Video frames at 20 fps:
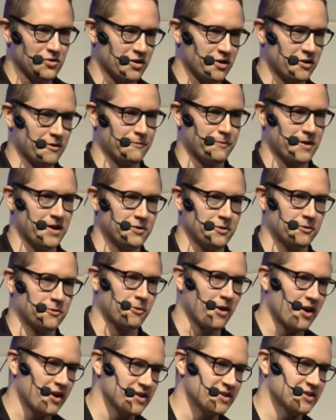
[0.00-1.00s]
afraid to
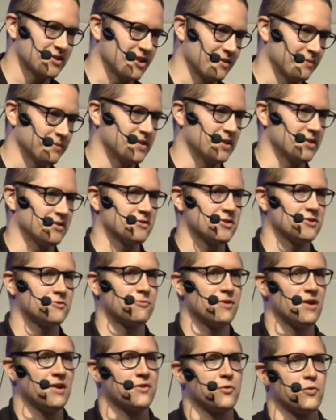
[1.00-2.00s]
try something just
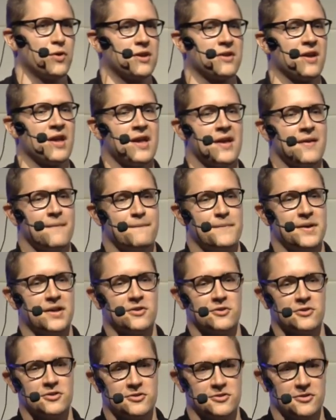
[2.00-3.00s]
really quick.
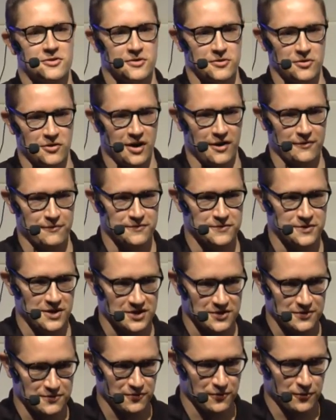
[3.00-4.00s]
Because you have
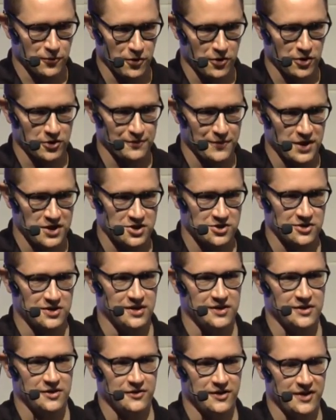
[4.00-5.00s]
such full automation in
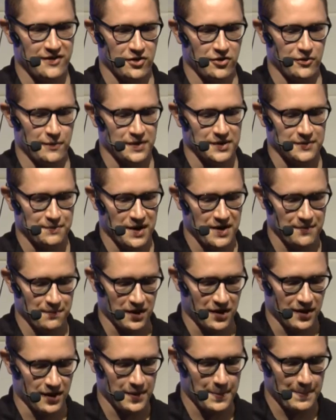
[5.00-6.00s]
your development
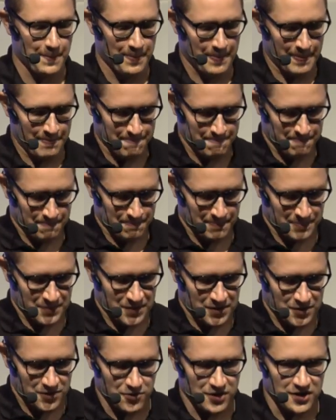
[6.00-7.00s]
pipeline,
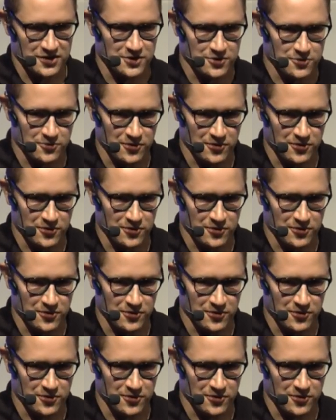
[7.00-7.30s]
you can just try